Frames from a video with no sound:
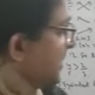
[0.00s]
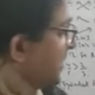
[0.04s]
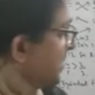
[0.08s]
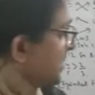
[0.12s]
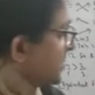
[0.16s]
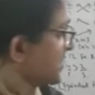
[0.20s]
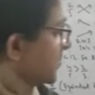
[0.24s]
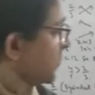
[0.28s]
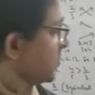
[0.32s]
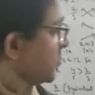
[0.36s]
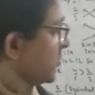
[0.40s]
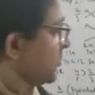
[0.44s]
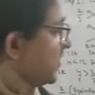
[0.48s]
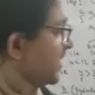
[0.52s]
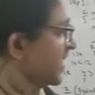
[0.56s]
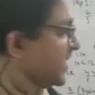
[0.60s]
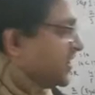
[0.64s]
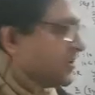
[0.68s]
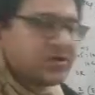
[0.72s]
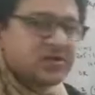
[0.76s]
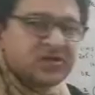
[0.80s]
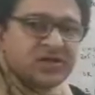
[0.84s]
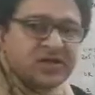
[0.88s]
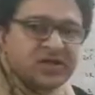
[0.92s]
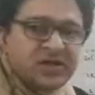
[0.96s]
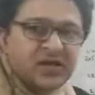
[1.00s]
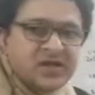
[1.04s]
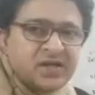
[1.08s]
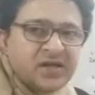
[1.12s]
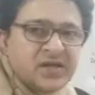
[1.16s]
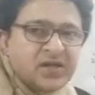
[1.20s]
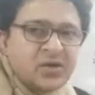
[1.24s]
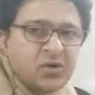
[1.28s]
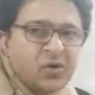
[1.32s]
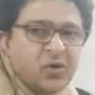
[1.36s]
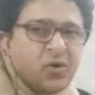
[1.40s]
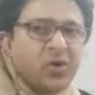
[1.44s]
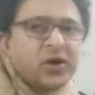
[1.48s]
is equal to B into C.
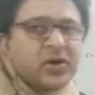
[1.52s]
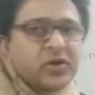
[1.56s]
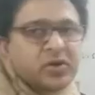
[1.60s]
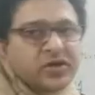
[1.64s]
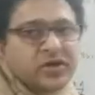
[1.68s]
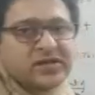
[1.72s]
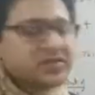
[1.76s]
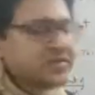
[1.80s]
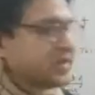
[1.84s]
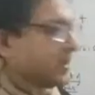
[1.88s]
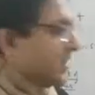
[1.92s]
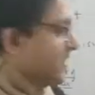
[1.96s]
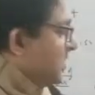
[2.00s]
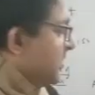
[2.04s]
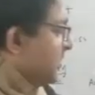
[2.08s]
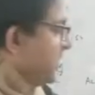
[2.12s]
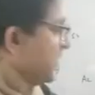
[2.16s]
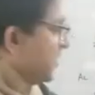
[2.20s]
Or you can say